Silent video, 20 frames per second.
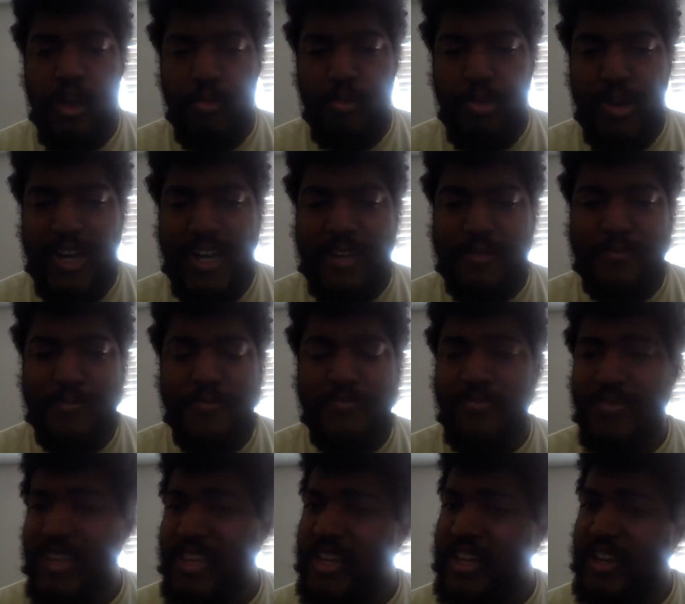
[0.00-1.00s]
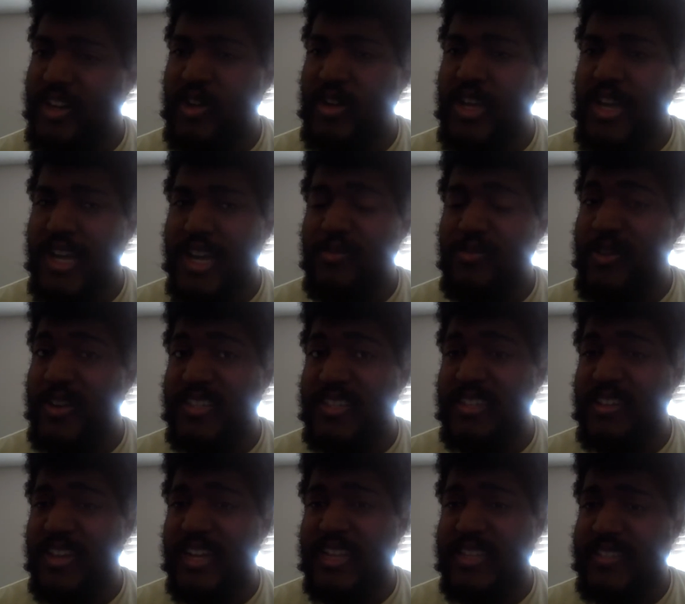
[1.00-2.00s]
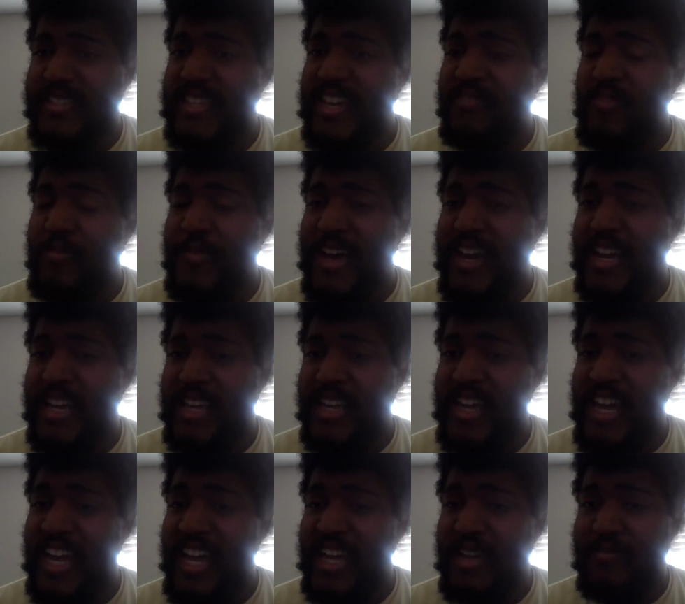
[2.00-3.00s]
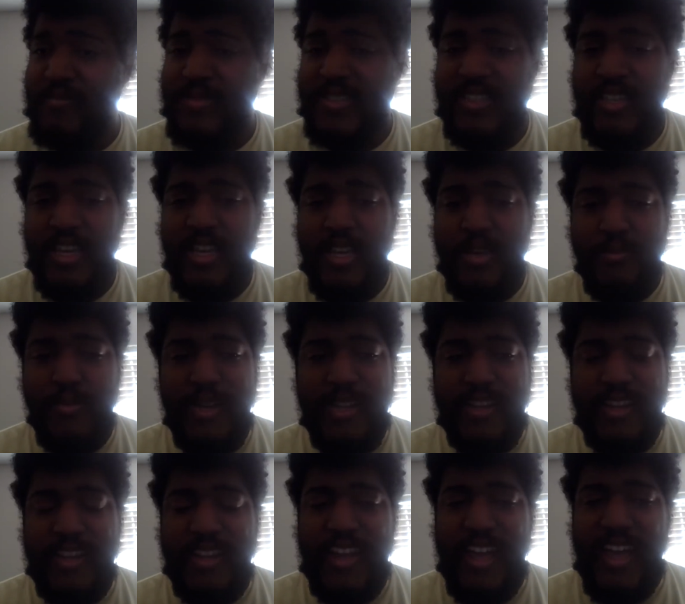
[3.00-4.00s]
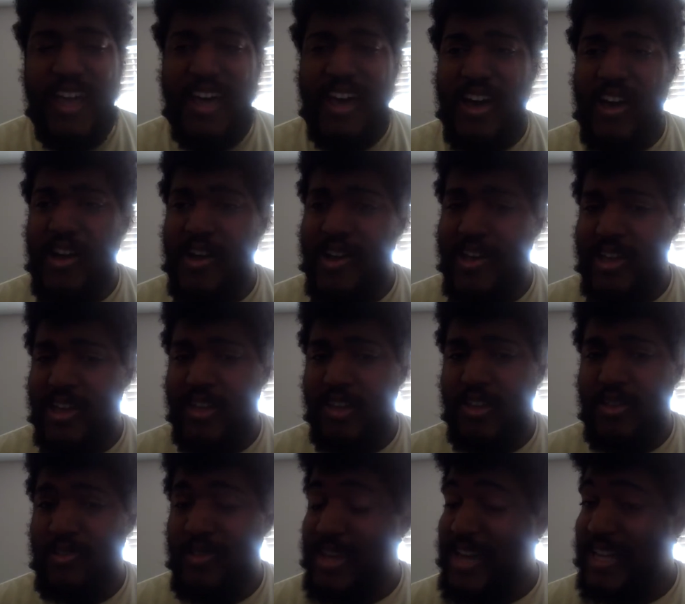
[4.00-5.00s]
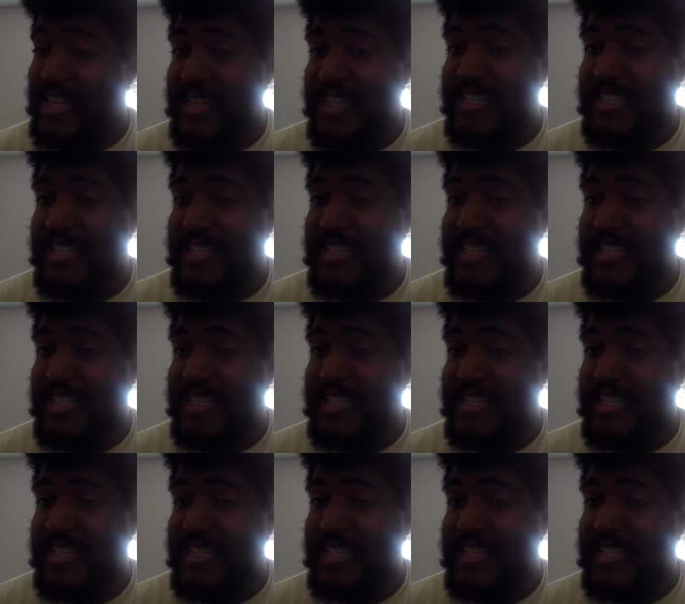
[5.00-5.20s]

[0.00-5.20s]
But, you know, everybody still had the same amount of games. But now you got